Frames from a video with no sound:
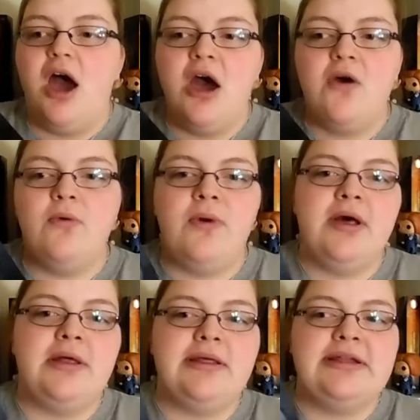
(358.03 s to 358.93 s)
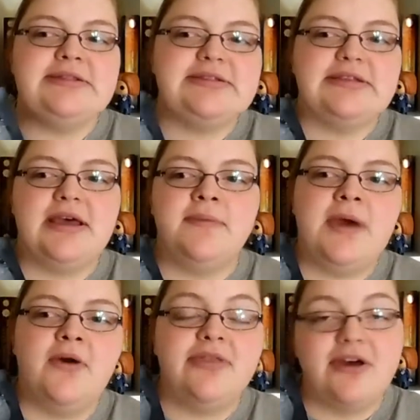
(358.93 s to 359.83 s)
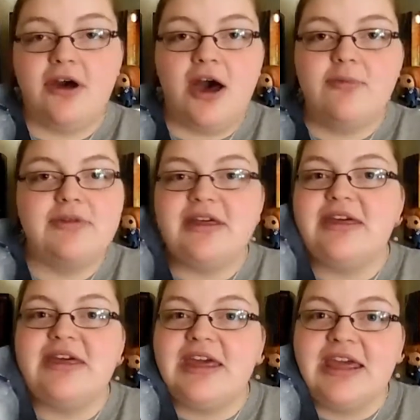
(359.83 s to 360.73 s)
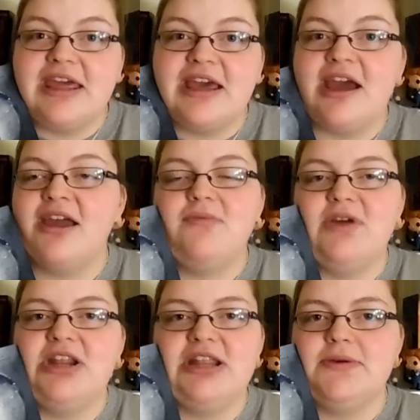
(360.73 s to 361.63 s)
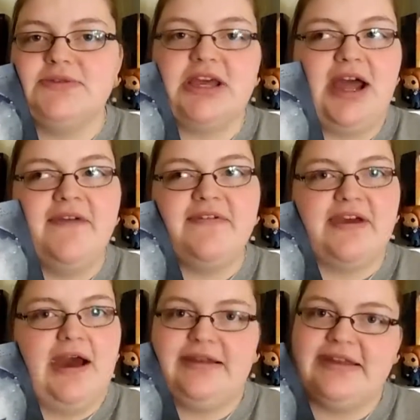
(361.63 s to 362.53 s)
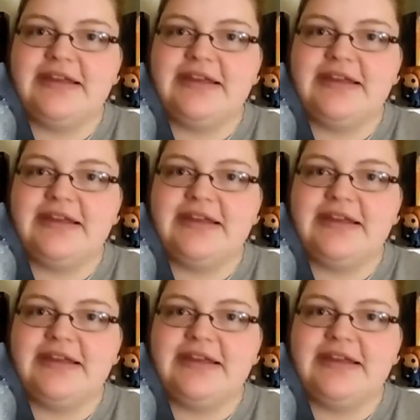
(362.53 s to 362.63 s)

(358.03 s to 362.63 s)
oh, well, it's about the Goblin King, I immediately was like, I've got